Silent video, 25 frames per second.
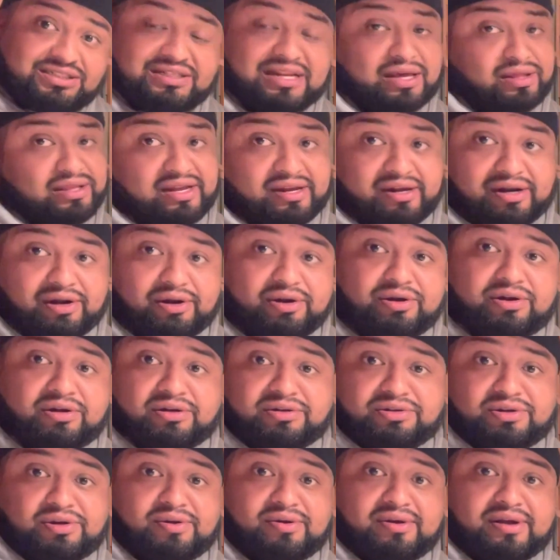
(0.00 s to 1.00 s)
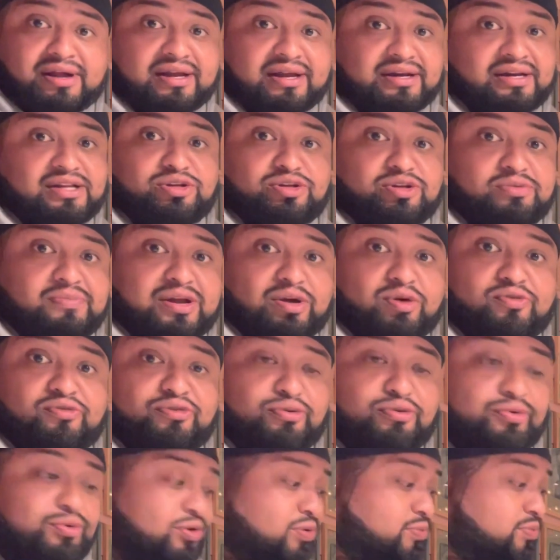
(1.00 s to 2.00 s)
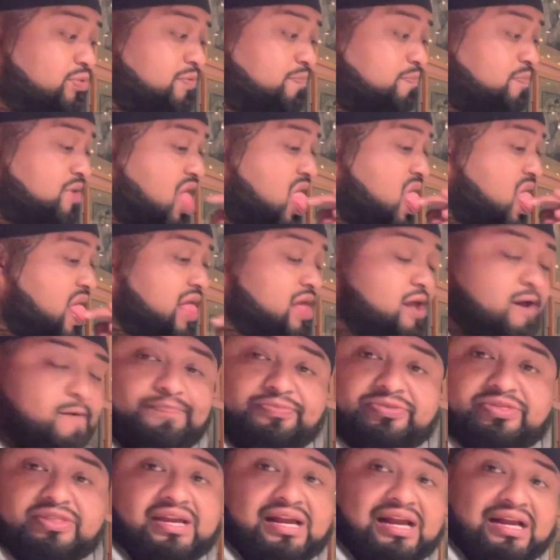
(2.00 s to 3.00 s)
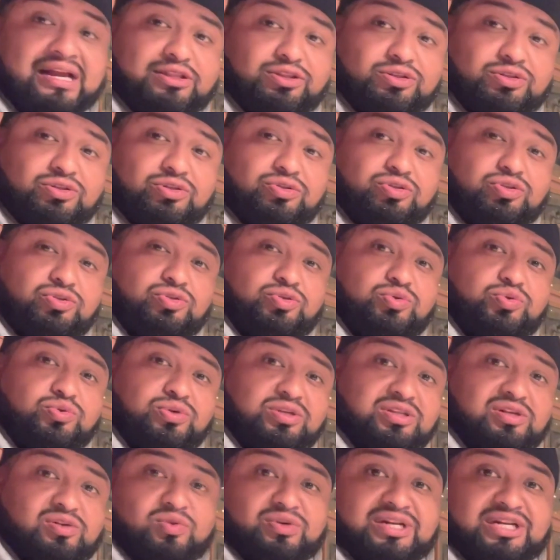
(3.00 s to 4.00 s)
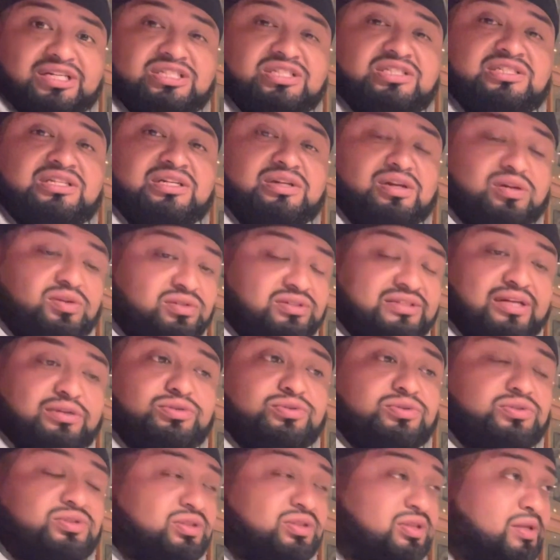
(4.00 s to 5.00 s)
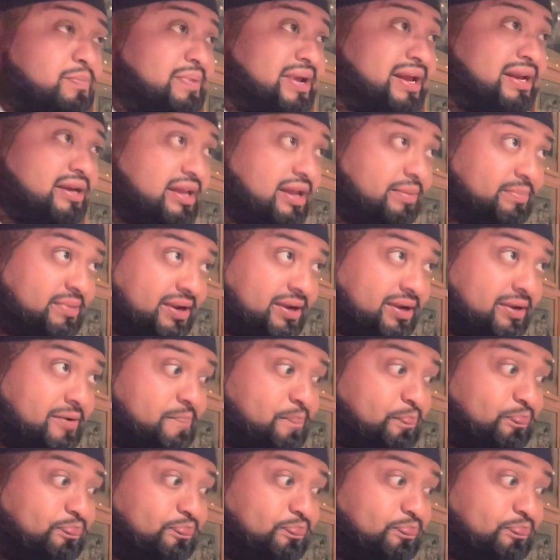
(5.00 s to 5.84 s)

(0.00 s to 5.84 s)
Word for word: Now that I learned, you know, I didn't do my full homework, but they had two other locations that closed down due to the pandemic.